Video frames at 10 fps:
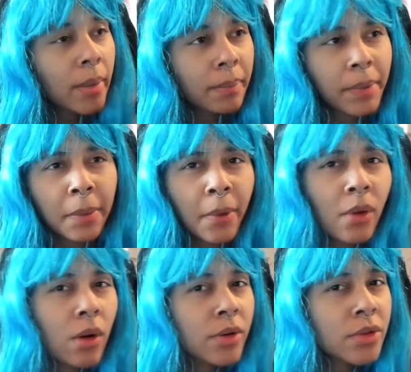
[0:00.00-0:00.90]

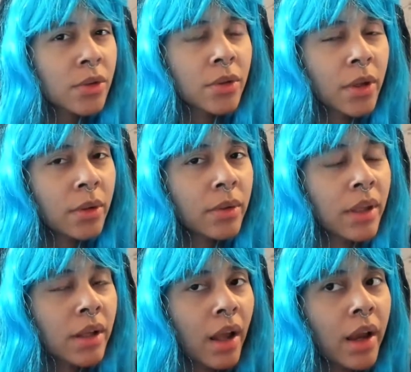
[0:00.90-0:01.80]
People also know
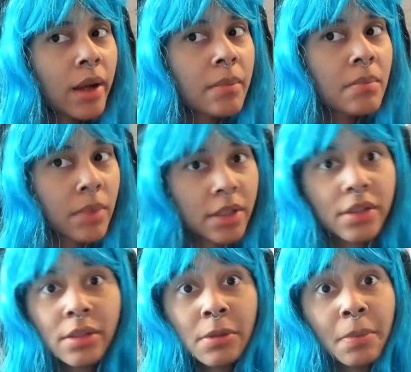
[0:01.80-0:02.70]
that I
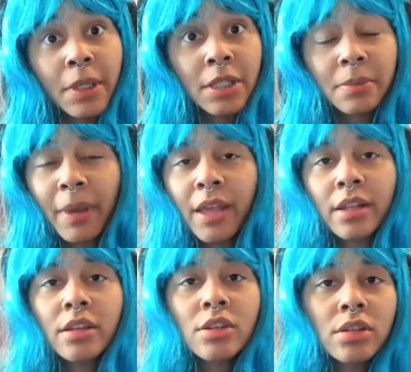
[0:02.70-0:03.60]
must speak
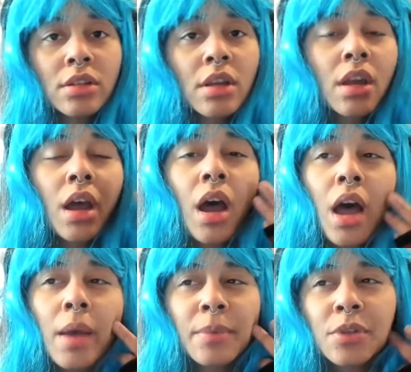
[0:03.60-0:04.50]
Spanish.
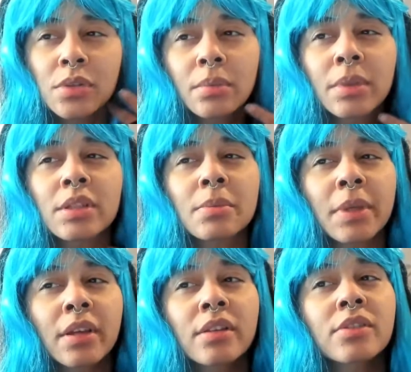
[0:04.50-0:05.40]
I'm assuming it's
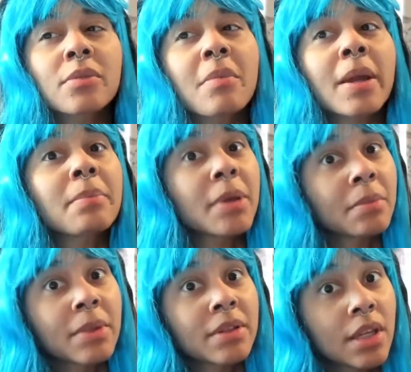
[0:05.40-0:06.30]
because of my
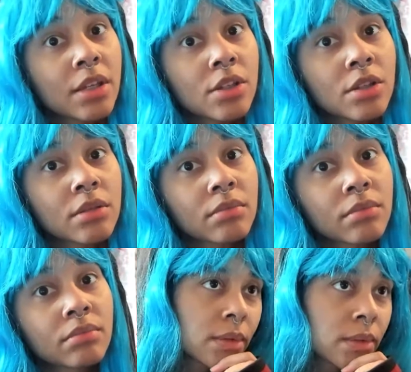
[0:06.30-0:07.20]
pigmentation.
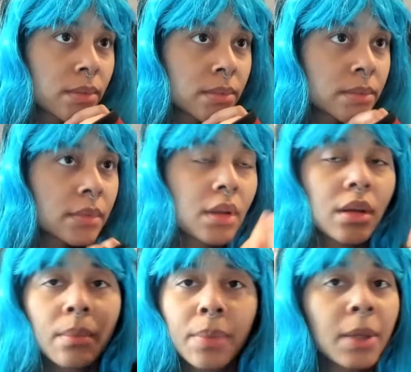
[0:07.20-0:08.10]

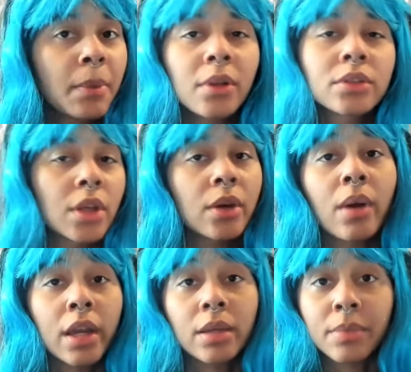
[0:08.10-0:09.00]
People know
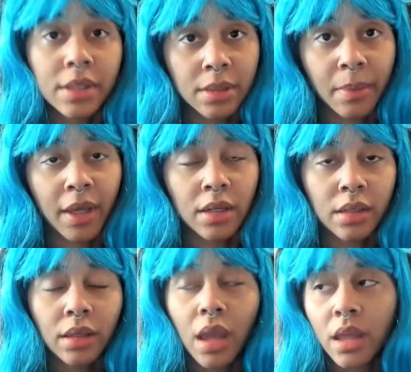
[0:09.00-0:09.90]
I am
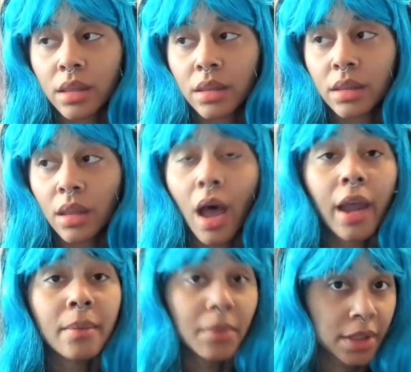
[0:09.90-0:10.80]
Hispanic and
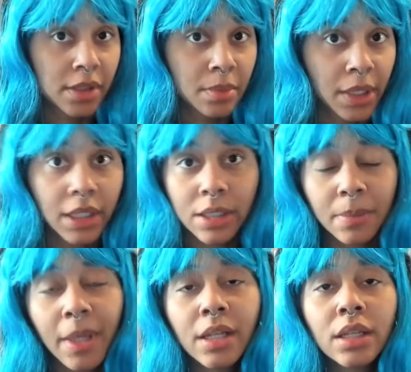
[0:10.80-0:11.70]
I must be
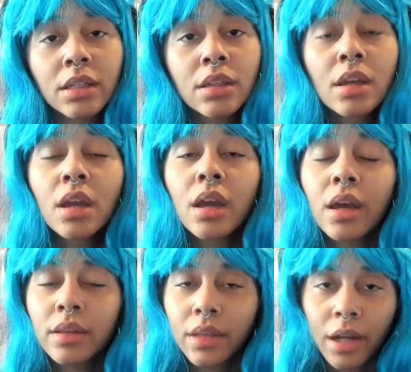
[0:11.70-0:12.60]
Hispanic,
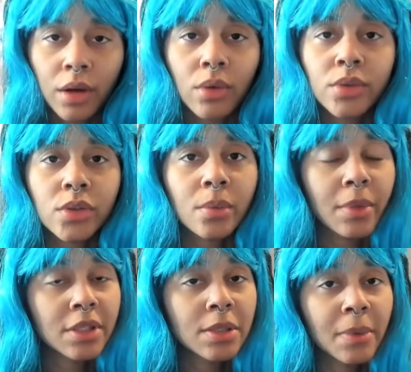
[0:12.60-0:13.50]
and that I also
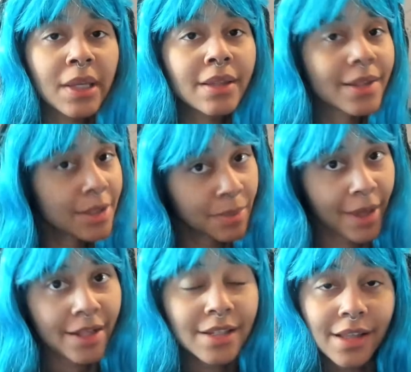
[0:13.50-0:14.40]
must speak the
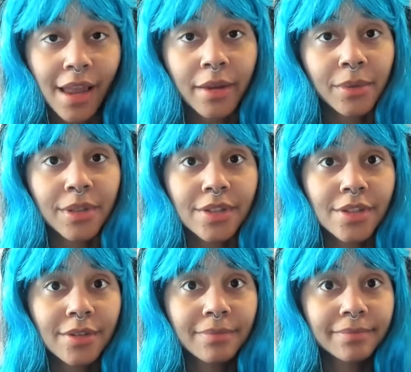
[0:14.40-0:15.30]
Spanish language.